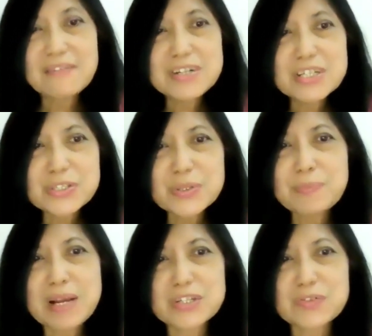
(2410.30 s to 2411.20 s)
I've learned
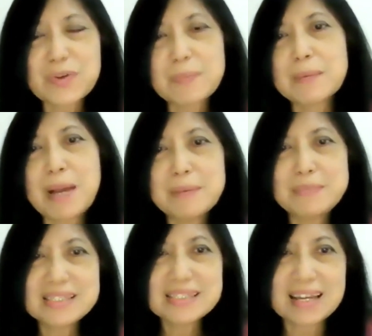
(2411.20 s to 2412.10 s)
so much from the
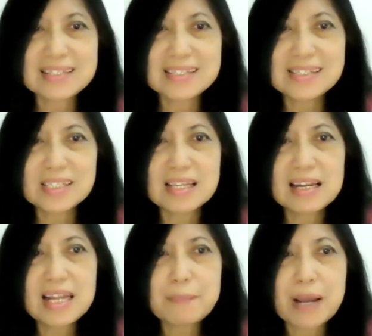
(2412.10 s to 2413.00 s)
Bible studies
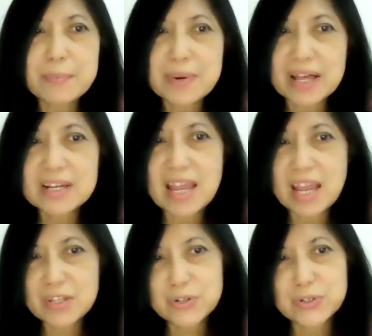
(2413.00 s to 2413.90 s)
led by Brother
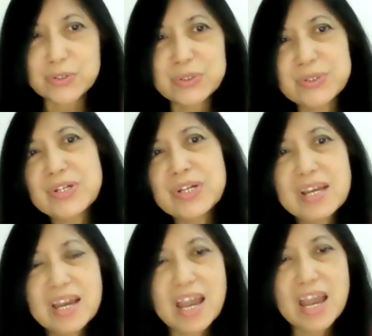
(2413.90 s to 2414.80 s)
Andrew,
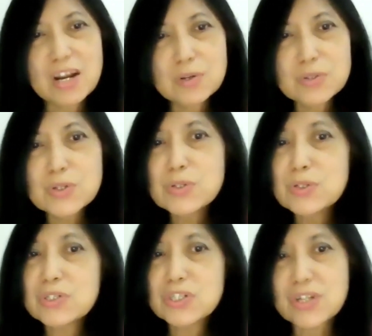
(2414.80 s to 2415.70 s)
and also
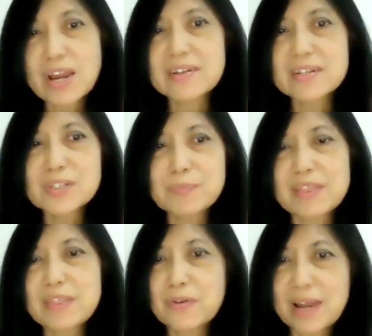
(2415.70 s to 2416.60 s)
good sharings
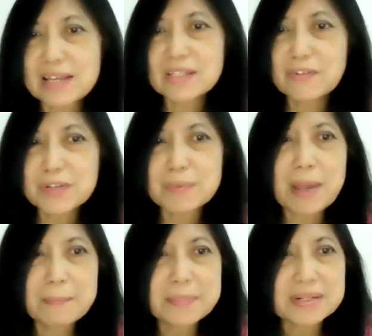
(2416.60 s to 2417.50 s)
by the rest of the
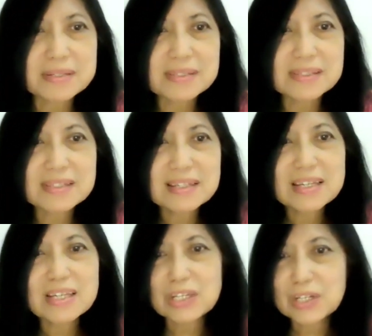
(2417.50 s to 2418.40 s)
members.
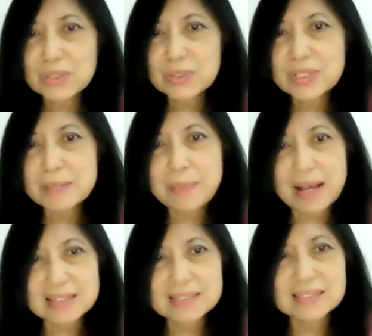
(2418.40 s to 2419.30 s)
including
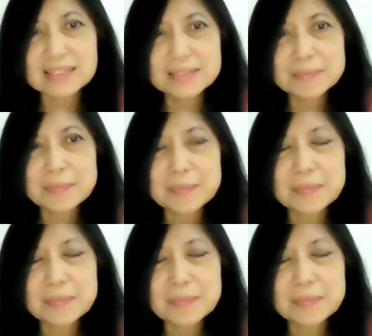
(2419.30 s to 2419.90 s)
pastor.